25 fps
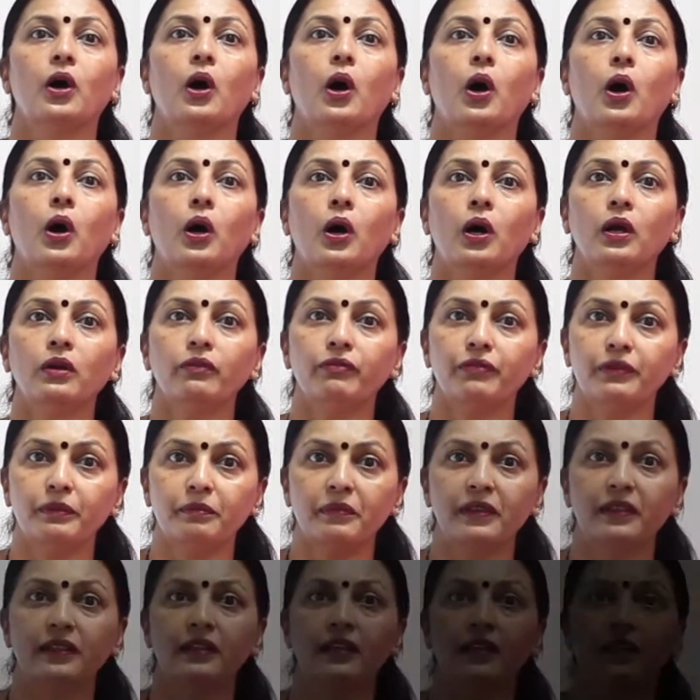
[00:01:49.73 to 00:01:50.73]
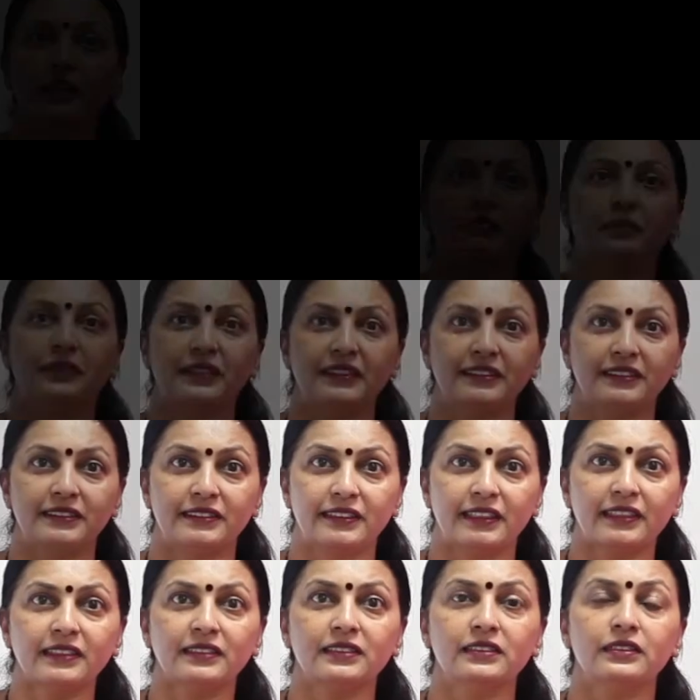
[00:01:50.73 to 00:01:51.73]
all women have breast
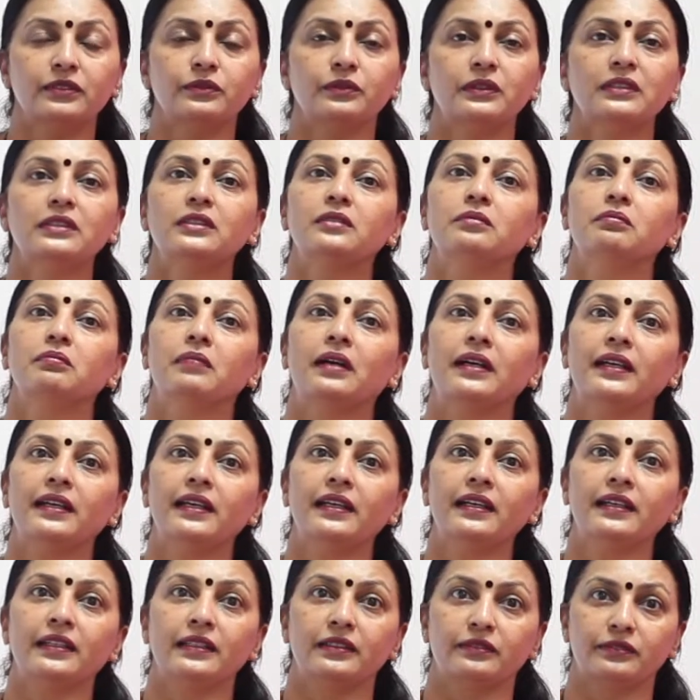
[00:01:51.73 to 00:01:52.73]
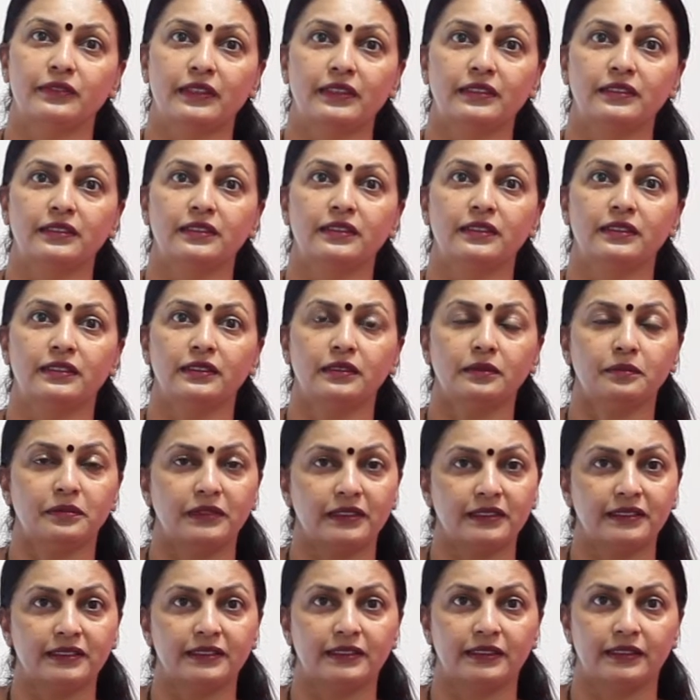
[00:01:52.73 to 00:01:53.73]
ducts with mild infection in the
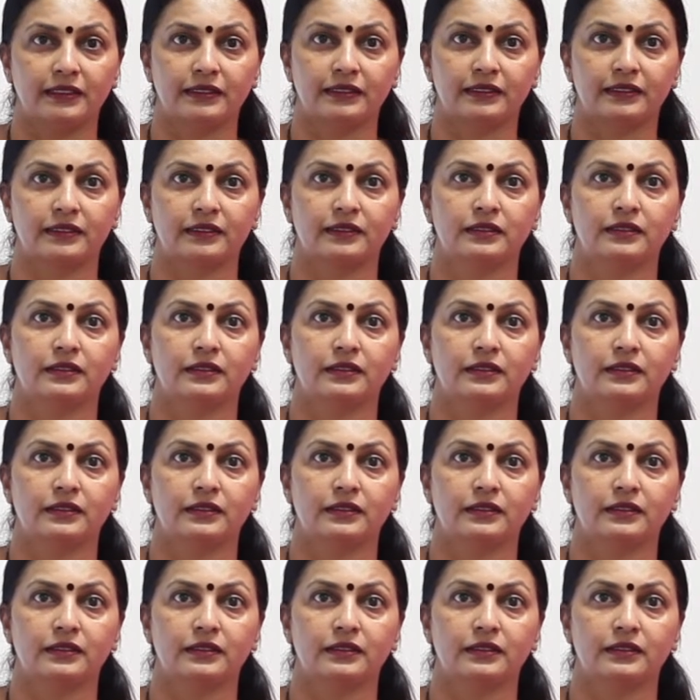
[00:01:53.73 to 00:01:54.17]
breast cells.